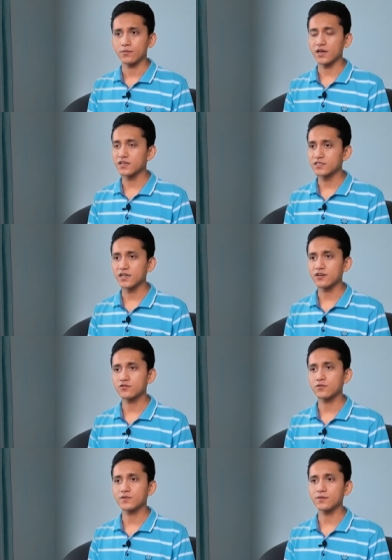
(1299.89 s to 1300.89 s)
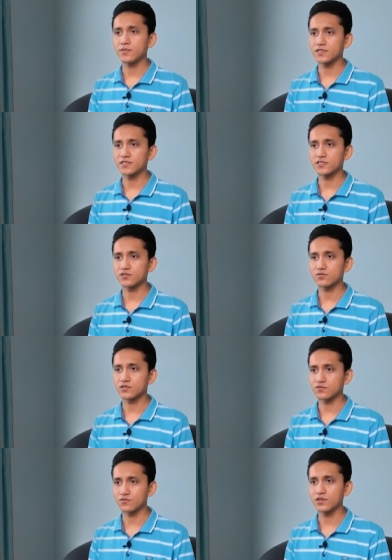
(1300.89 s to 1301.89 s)
My desire to obtain blessings
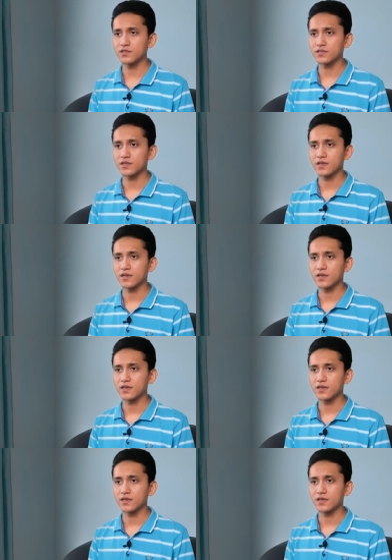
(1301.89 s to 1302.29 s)
was ruined,